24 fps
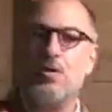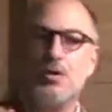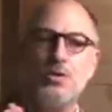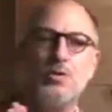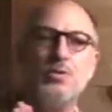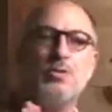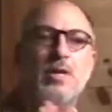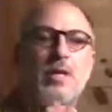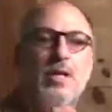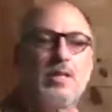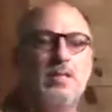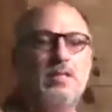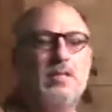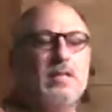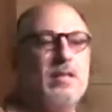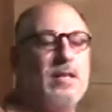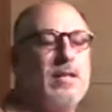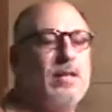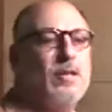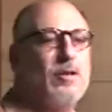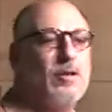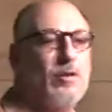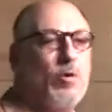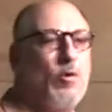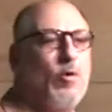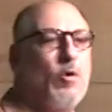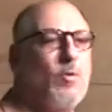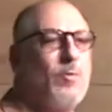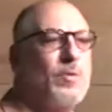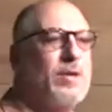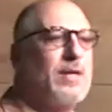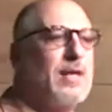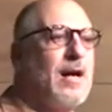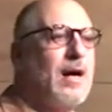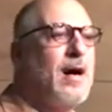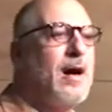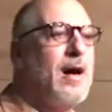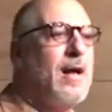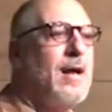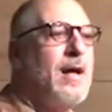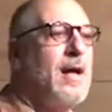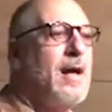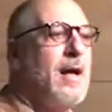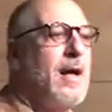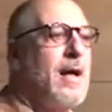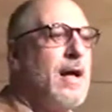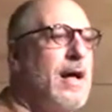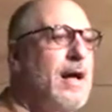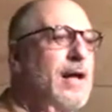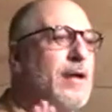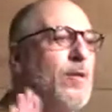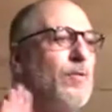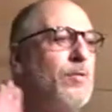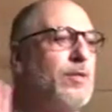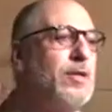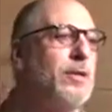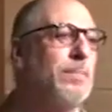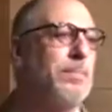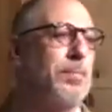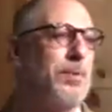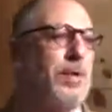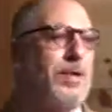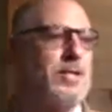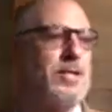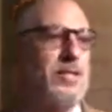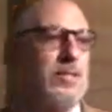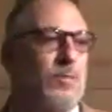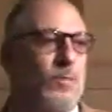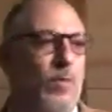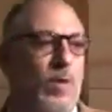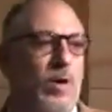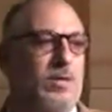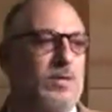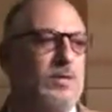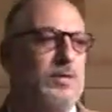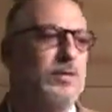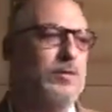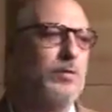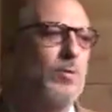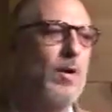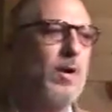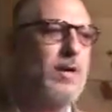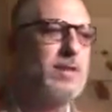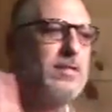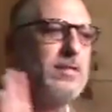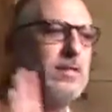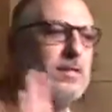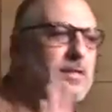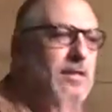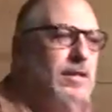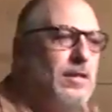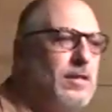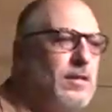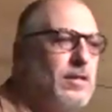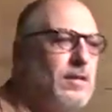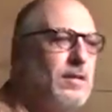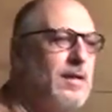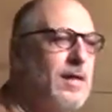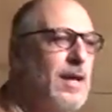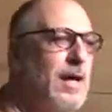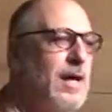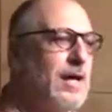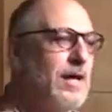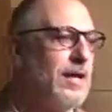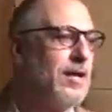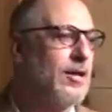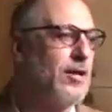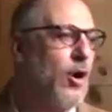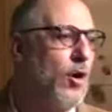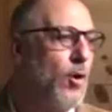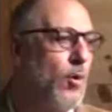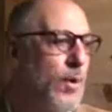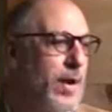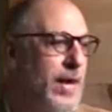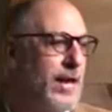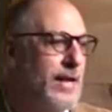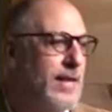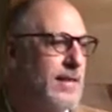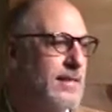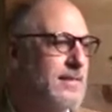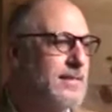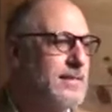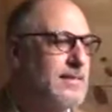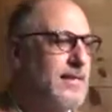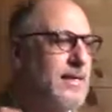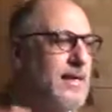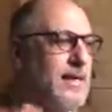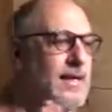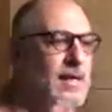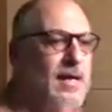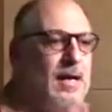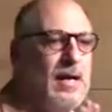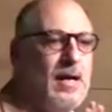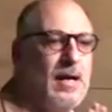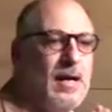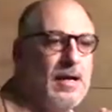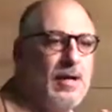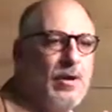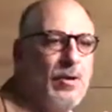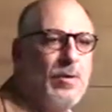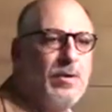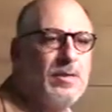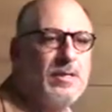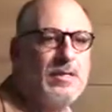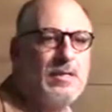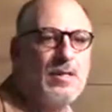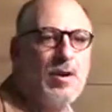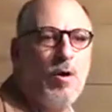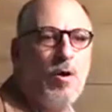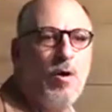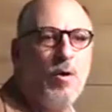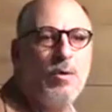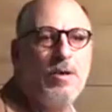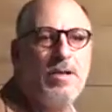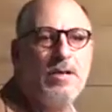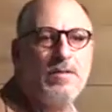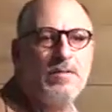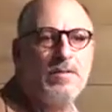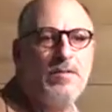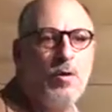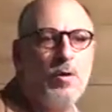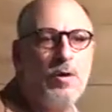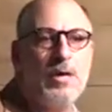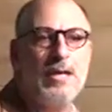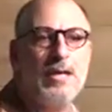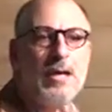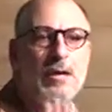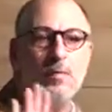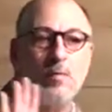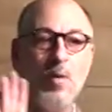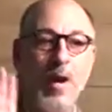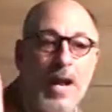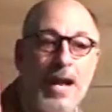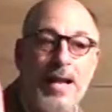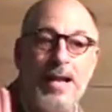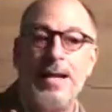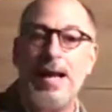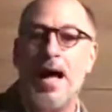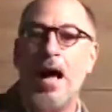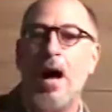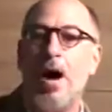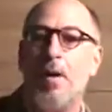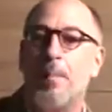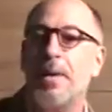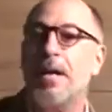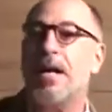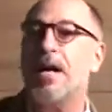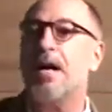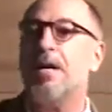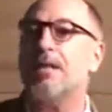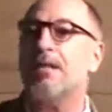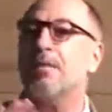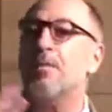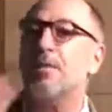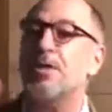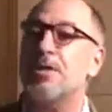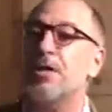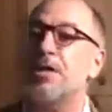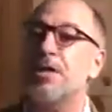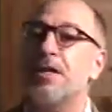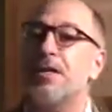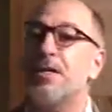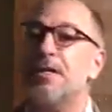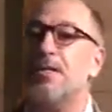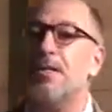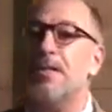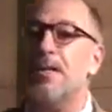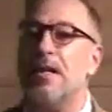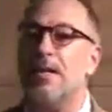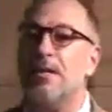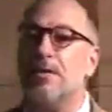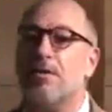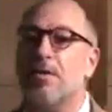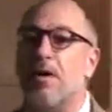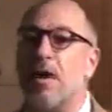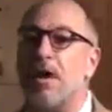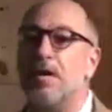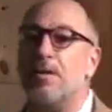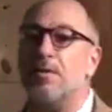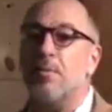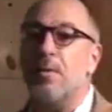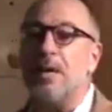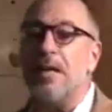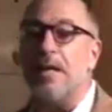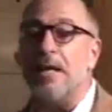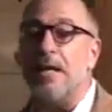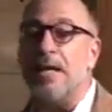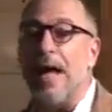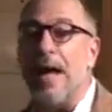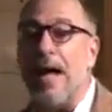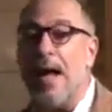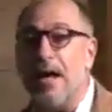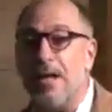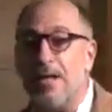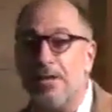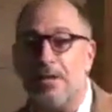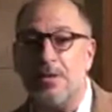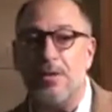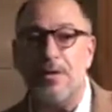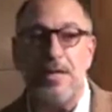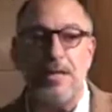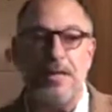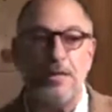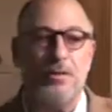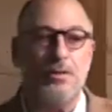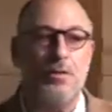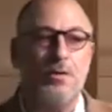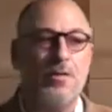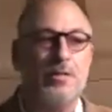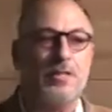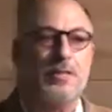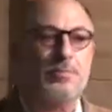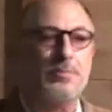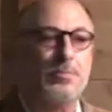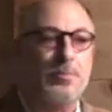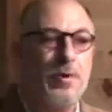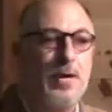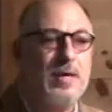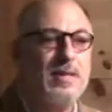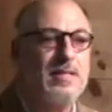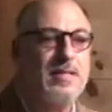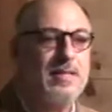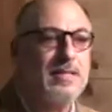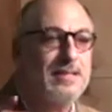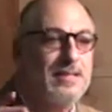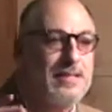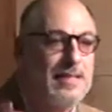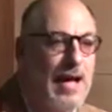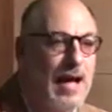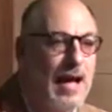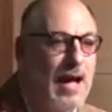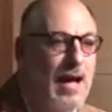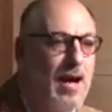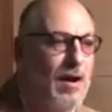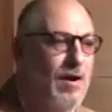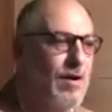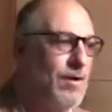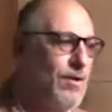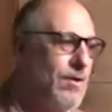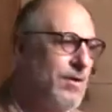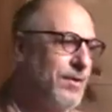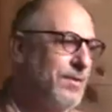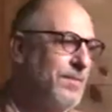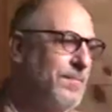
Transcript: to the, into the inner court with God. And only the priest once or twice a year could go in and see, go into the Holy of Holies. Right now, because of what Jesus did on the cross, we can enter into His presence now.